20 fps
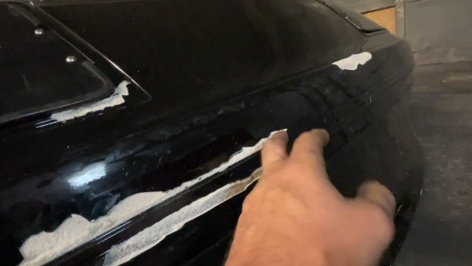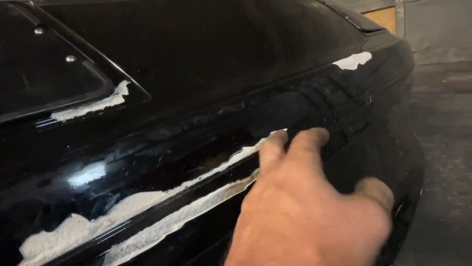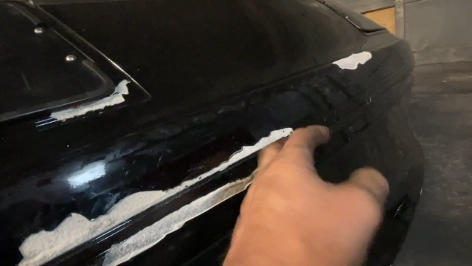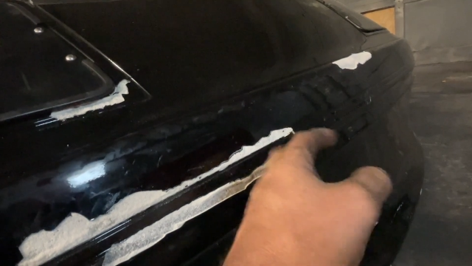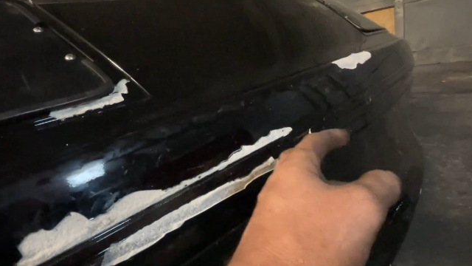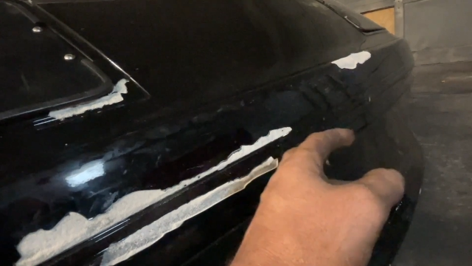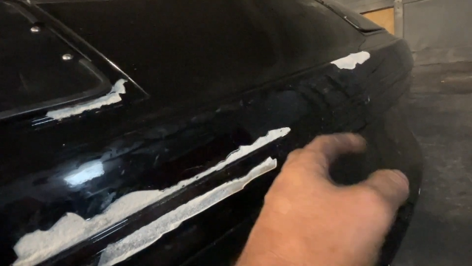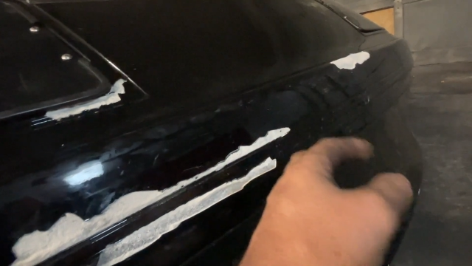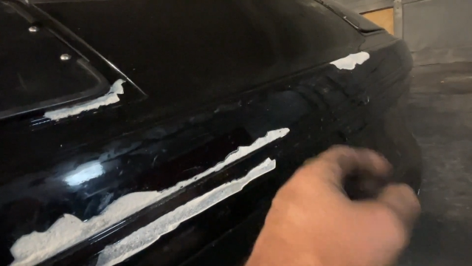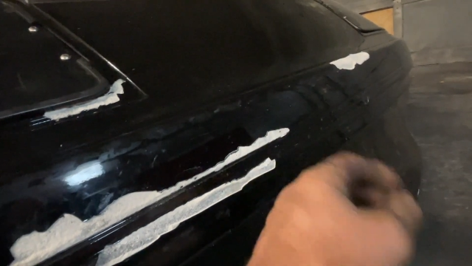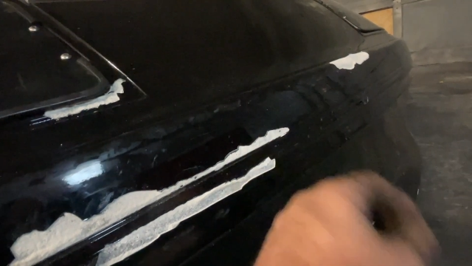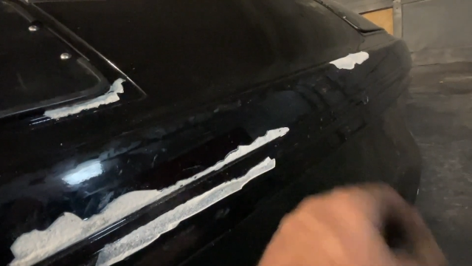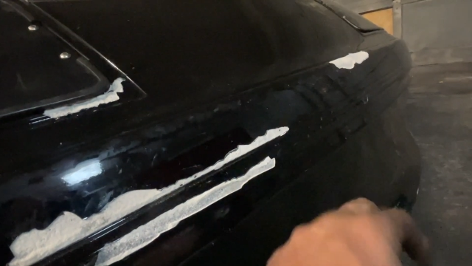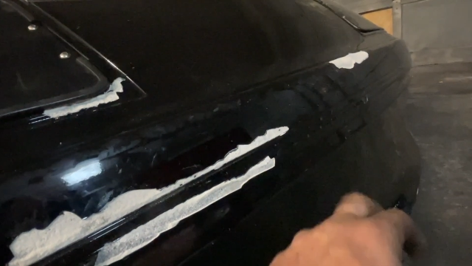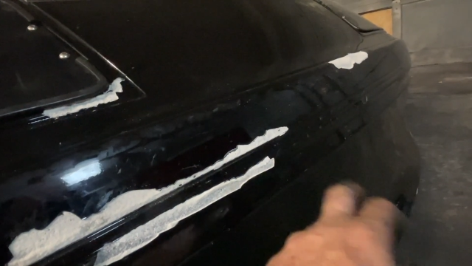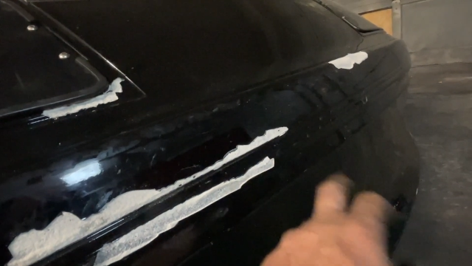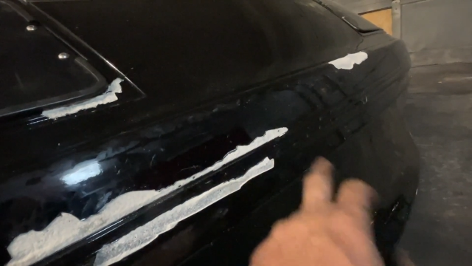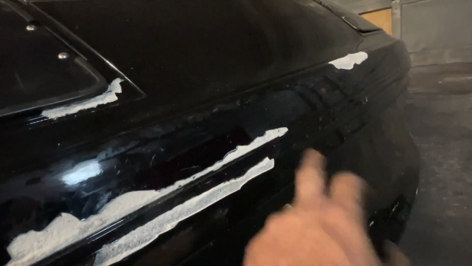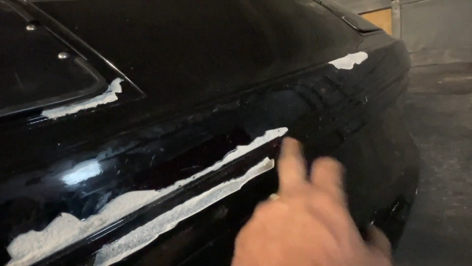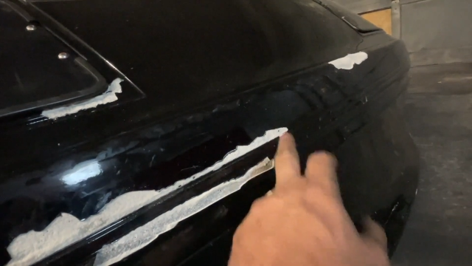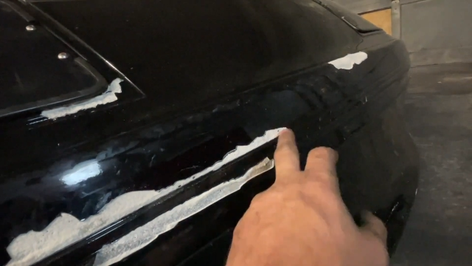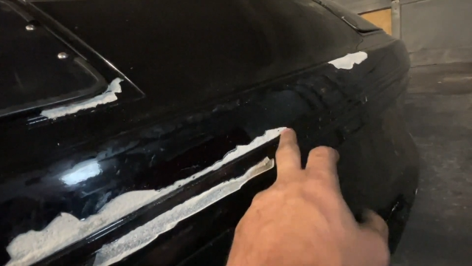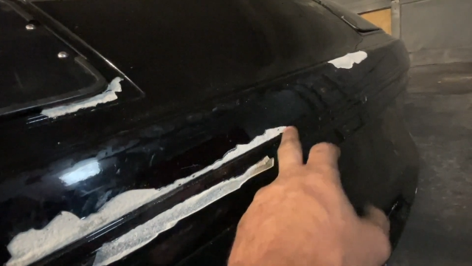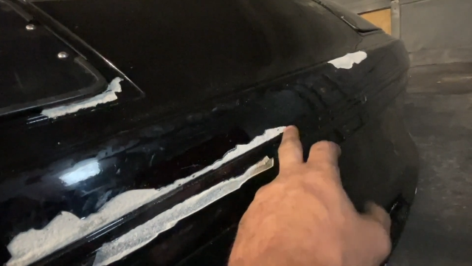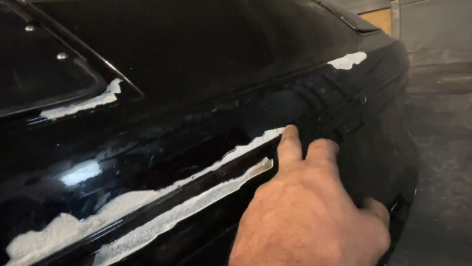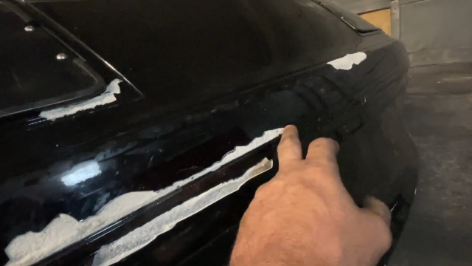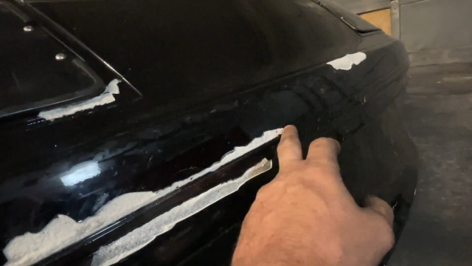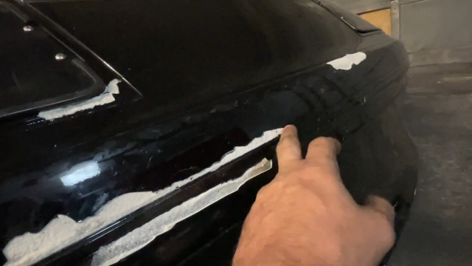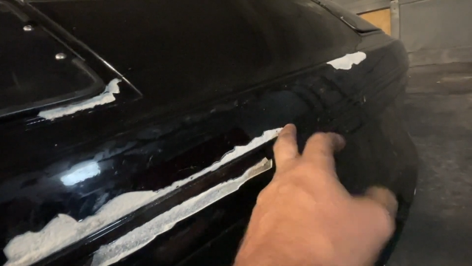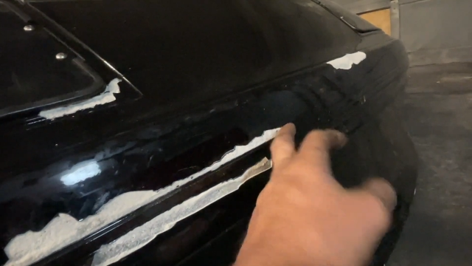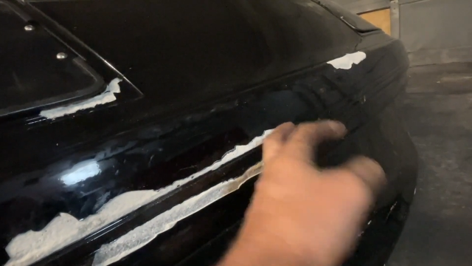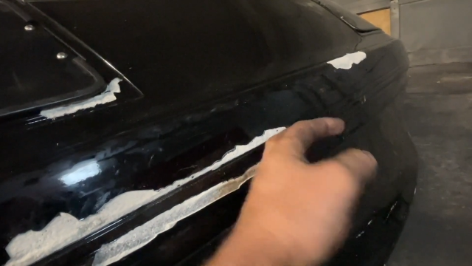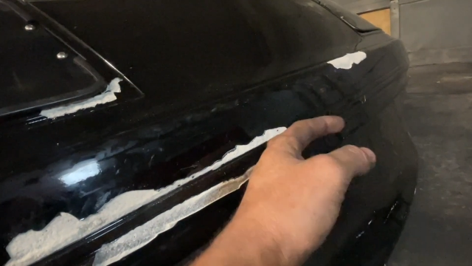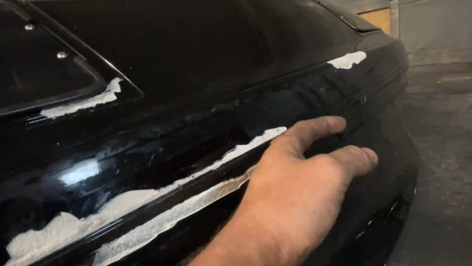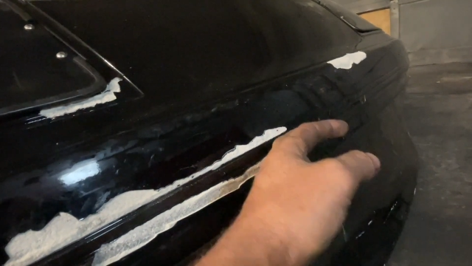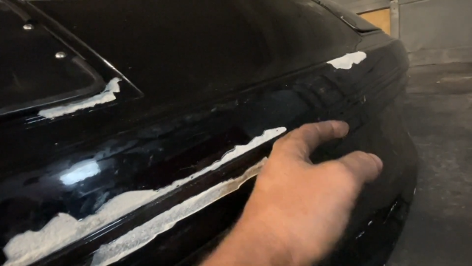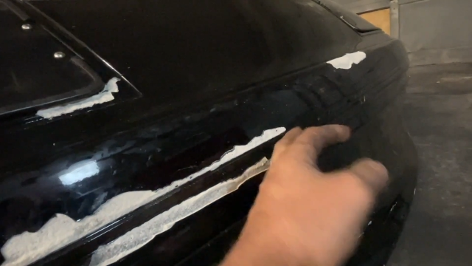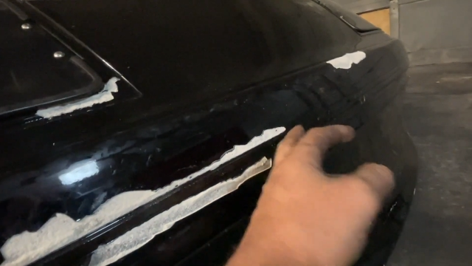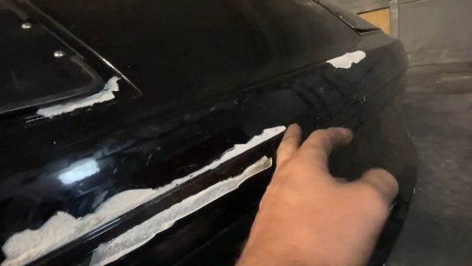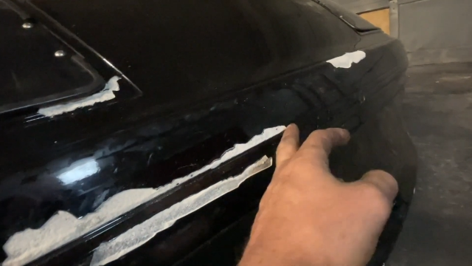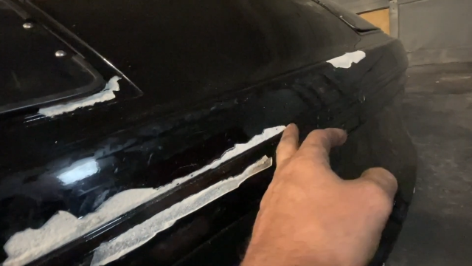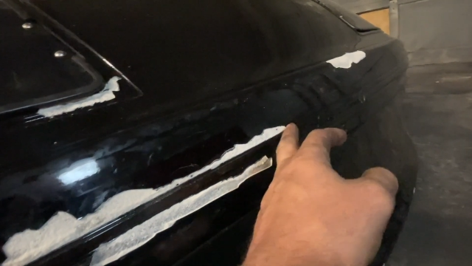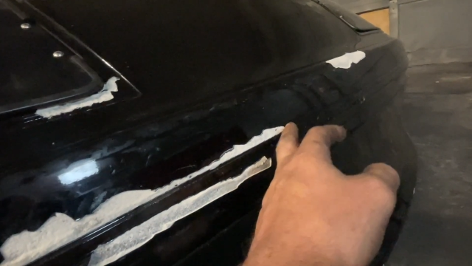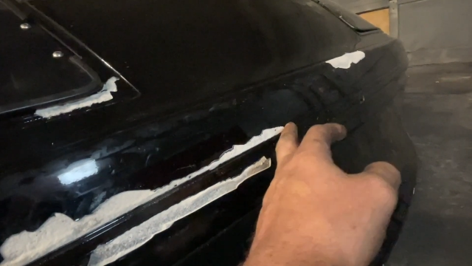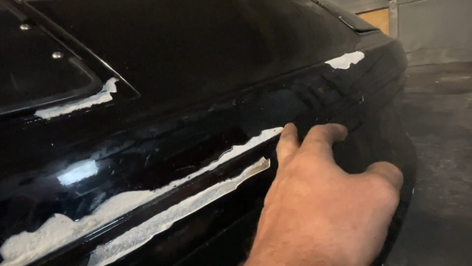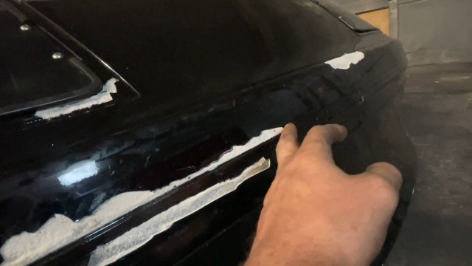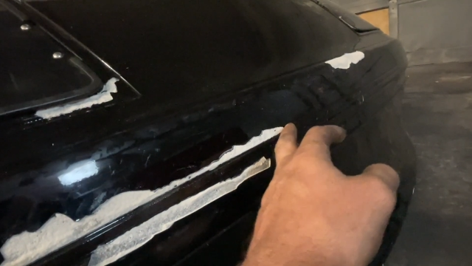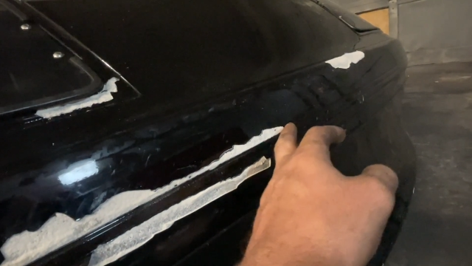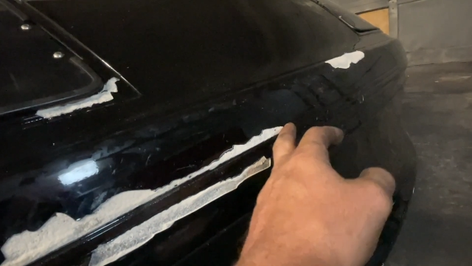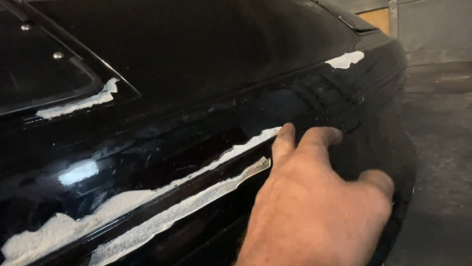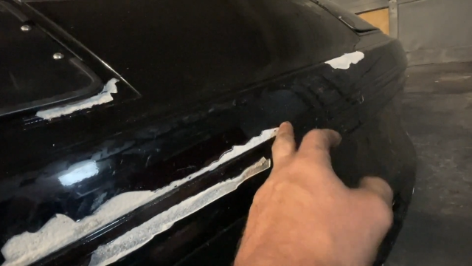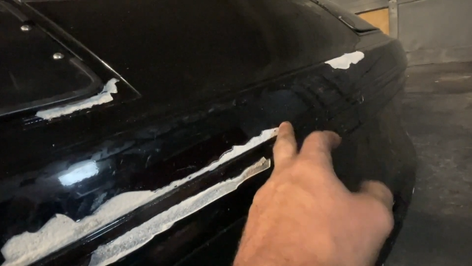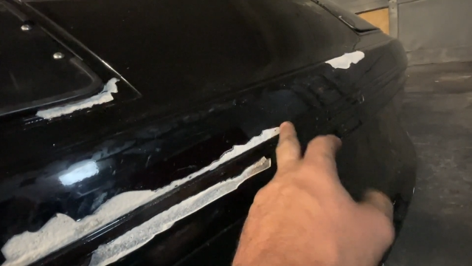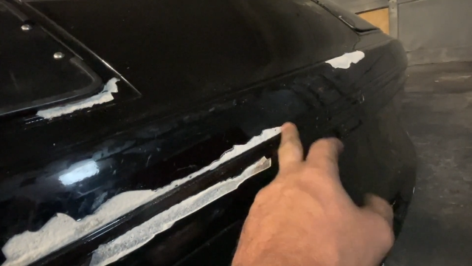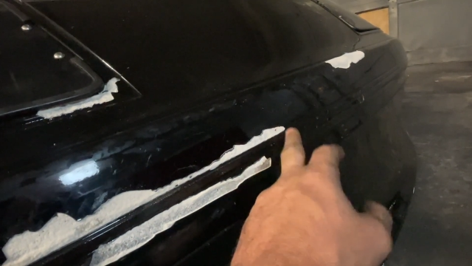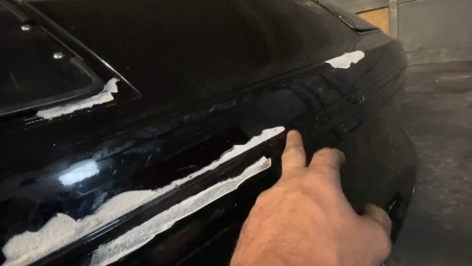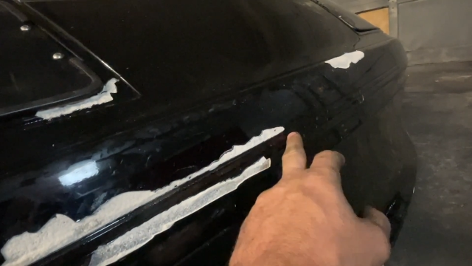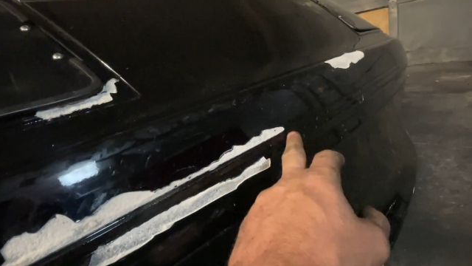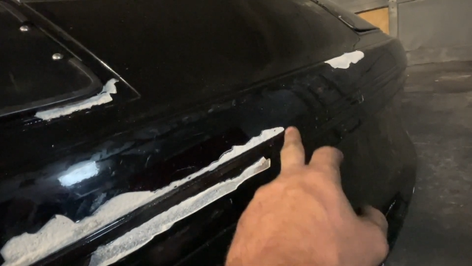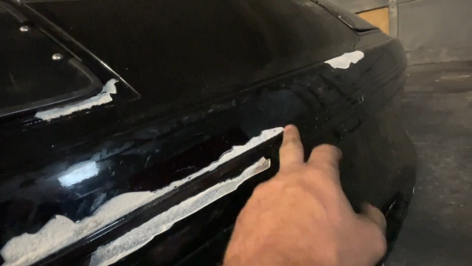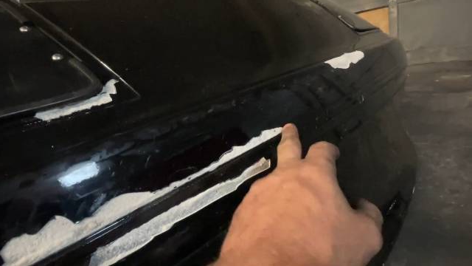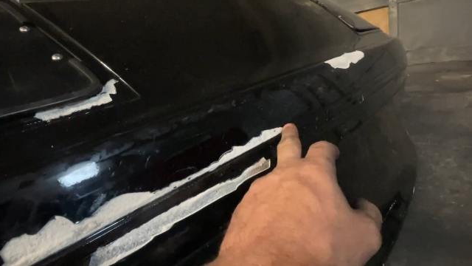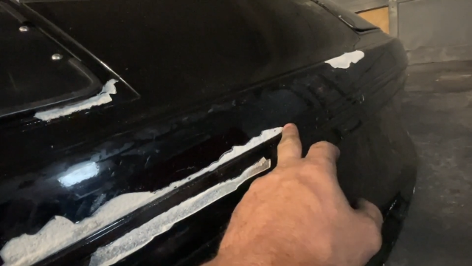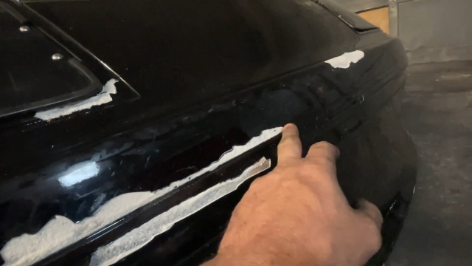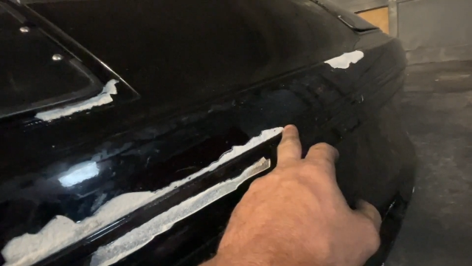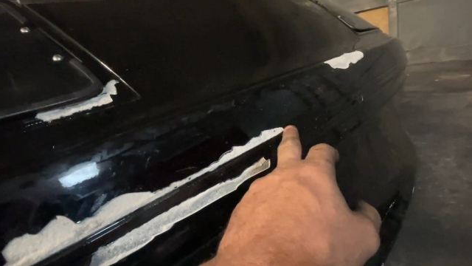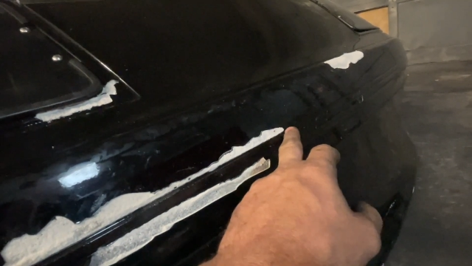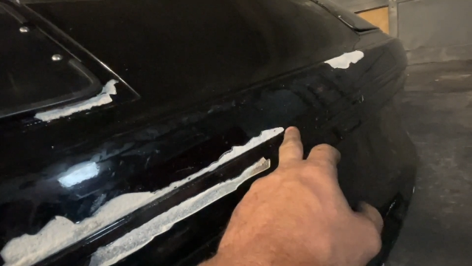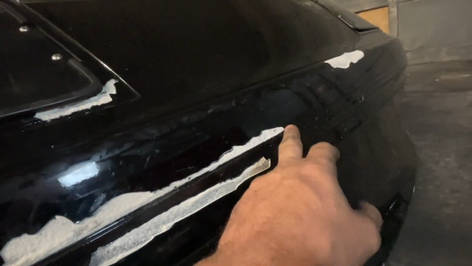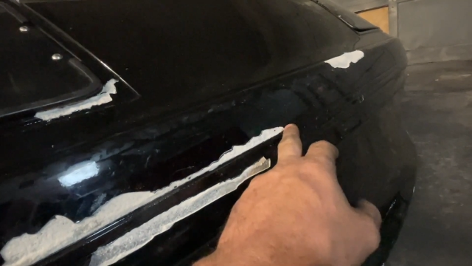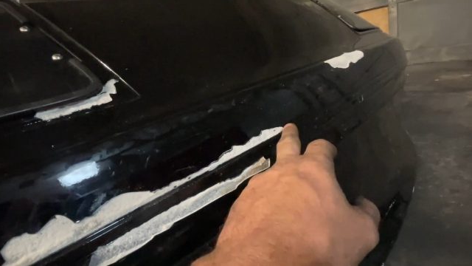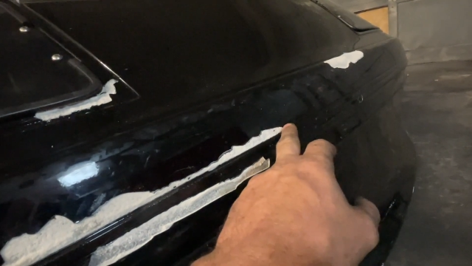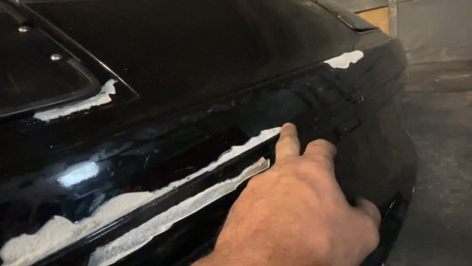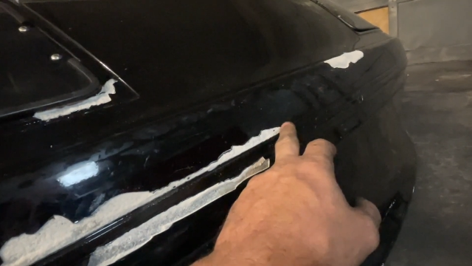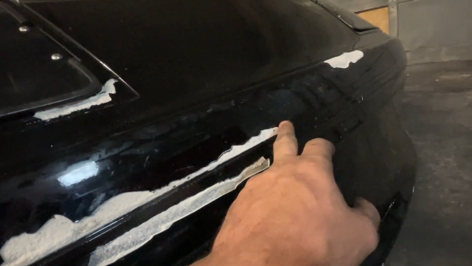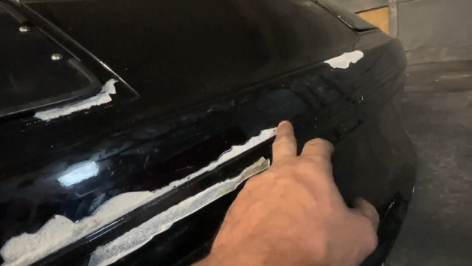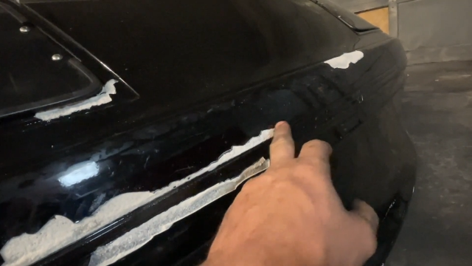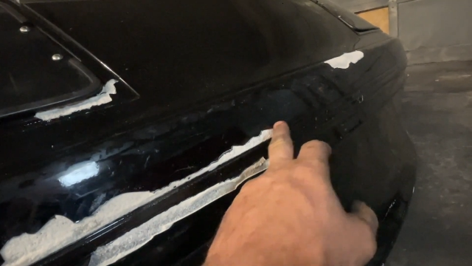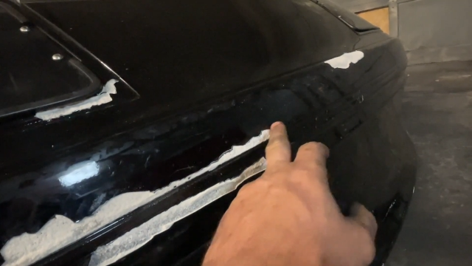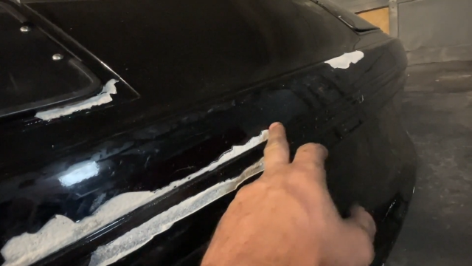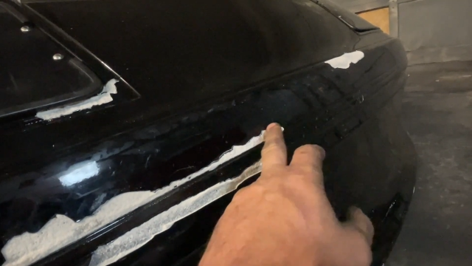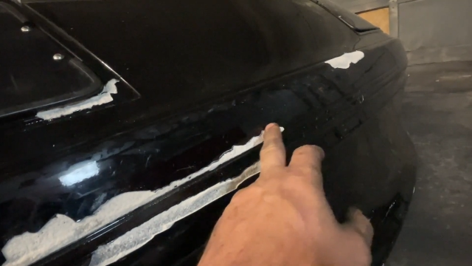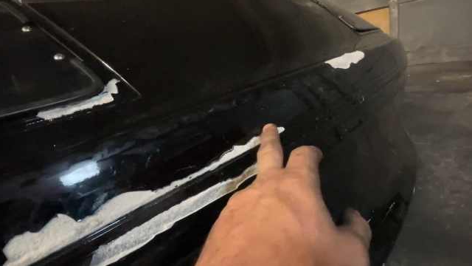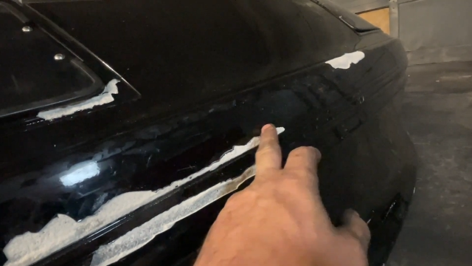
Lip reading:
No face is visible, so there are no lips to read.